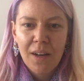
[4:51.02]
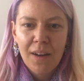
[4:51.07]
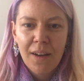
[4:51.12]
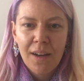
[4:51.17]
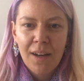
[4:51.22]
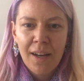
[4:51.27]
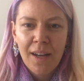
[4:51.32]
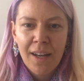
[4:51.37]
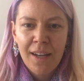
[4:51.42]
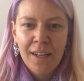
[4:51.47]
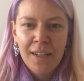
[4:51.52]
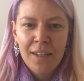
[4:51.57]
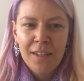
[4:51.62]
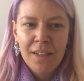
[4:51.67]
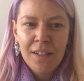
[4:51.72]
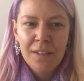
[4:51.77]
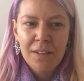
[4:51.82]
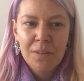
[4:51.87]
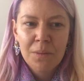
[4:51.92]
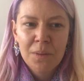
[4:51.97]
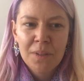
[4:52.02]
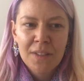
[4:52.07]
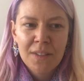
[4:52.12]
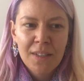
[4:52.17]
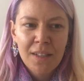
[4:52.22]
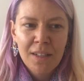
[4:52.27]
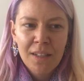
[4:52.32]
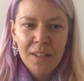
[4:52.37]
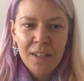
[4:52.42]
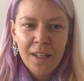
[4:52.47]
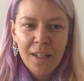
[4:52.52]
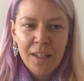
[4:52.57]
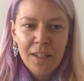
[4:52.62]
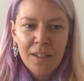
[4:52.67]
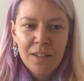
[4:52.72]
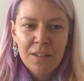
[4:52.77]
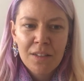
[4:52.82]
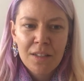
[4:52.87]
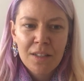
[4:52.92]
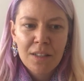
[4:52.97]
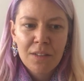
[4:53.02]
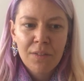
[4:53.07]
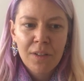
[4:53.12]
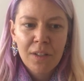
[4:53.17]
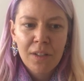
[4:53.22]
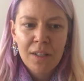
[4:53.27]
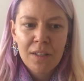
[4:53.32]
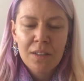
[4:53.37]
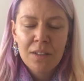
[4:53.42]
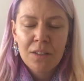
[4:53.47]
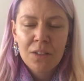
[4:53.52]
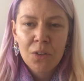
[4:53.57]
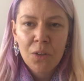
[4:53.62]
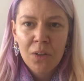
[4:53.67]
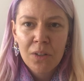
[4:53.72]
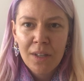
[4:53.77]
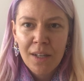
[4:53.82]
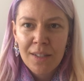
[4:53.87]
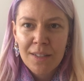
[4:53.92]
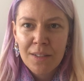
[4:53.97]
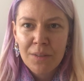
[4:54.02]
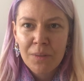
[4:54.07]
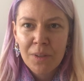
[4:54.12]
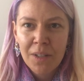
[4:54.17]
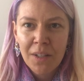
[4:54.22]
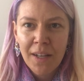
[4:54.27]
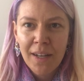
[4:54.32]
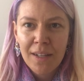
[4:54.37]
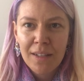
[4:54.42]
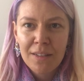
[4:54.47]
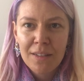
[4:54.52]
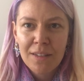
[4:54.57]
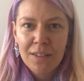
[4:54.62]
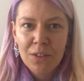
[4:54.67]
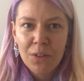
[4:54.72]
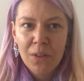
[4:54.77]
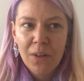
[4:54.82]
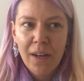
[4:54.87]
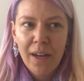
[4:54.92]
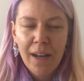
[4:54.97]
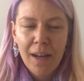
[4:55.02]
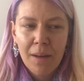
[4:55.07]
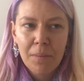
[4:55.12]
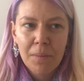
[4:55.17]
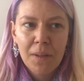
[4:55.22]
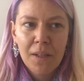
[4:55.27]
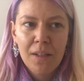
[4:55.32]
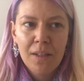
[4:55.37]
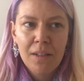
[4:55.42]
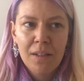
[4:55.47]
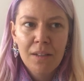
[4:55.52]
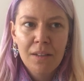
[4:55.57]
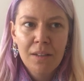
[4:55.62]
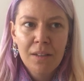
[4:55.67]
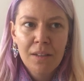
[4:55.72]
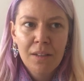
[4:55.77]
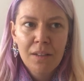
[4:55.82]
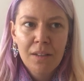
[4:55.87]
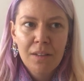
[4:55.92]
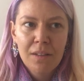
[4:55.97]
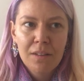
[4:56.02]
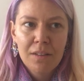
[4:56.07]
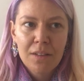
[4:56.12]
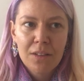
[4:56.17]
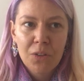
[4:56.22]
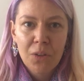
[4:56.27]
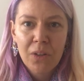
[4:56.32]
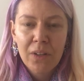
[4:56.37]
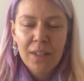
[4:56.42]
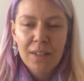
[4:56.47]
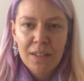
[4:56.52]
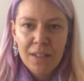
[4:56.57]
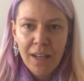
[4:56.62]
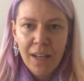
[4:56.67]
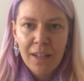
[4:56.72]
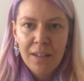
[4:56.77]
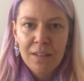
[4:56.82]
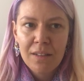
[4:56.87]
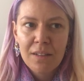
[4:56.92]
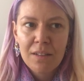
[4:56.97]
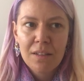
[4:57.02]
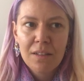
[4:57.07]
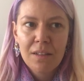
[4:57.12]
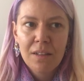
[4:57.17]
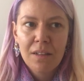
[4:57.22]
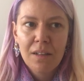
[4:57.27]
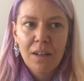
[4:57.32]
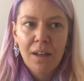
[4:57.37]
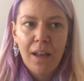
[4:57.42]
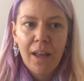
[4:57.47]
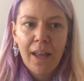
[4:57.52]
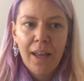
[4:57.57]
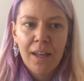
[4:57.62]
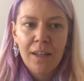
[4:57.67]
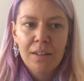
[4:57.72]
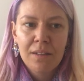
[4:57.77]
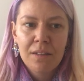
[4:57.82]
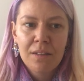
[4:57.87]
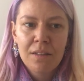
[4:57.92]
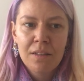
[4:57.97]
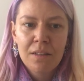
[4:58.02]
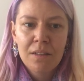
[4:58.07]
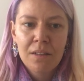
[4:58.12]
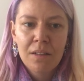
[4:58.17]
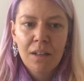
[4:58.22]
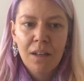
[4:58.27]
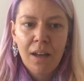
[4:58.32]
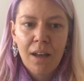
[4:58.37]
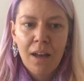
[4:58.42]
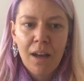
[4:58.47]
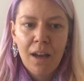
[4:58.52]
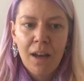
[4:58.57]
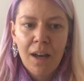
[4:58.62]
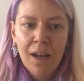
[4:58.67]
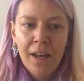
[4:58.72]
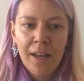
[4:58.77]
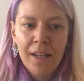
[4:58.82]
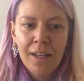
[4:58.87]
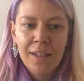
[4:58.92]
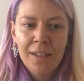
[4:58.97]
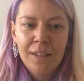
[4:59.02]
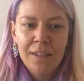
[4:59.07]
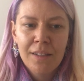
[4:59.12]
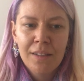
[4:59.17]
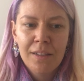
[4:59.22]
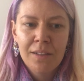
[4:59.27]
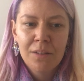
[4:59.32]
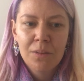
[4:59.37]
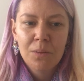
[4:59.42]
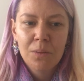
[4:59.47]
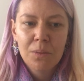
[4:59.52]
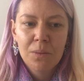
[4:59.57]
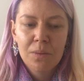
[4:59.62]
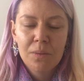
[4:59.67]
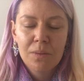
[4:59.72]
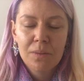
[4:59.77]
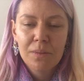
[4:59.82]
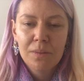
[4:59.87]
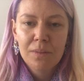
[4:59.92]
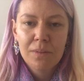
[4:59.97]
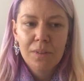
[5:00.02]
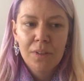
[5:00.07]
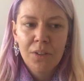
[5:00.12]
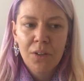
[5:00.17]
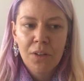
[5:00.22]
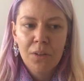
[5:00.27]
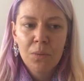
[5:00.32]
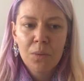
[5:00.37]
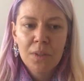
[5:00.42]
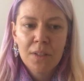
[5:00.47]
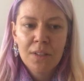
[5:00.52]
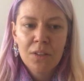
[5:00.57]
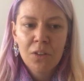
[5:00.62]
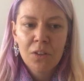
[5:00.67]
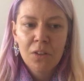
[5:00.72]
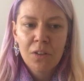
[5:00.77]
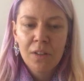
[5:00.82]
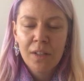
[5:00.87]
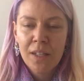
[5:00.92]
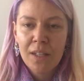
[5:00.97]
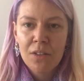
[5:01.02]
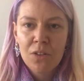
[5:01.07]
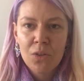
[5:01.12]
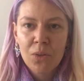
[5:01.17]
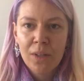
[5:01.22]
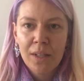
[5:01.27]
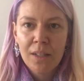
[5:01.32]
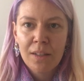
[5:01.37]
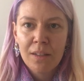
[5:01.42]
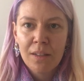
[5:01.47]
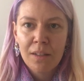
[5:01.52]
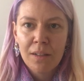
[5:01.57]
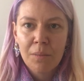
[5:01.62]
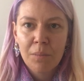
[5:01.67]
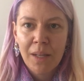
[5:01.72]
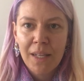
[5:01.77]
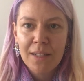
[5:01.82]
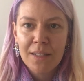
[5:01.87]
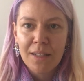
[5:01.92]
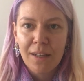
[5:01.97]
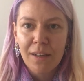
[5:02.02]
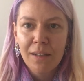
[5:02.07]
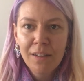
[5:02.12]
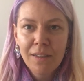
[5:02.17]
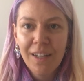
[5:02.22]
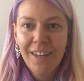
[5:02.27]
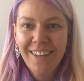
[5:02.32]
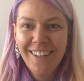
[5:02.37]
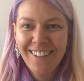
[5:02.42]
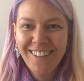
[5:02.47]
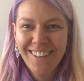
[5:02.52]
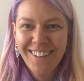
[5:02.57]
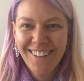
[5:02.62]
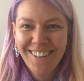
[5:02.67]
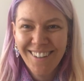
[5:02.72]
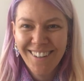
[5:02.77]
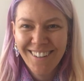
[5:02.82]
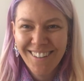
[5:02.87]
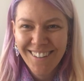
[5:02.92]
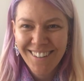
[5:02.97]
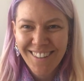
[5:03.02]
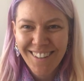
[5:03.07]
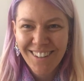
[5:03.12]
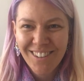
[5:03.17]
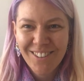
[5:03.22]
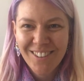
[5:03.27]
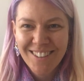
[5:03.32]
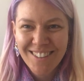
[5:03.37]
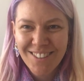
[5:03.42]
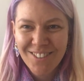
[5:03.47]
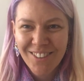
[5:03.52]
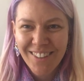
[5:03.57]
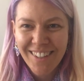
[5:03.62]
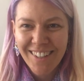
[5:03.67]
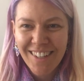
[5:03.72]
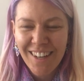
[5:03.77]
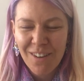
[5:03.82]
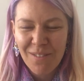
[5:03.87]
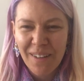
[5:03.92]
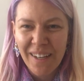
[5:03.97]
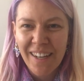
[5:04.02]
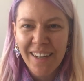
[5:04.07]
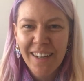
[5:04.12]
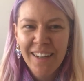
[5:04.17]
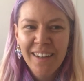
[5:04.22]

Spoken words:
I was sitting there just feeling so nice and relaxed, so happy, so content. And I, you was not only enjoying the pizza that was really yummy,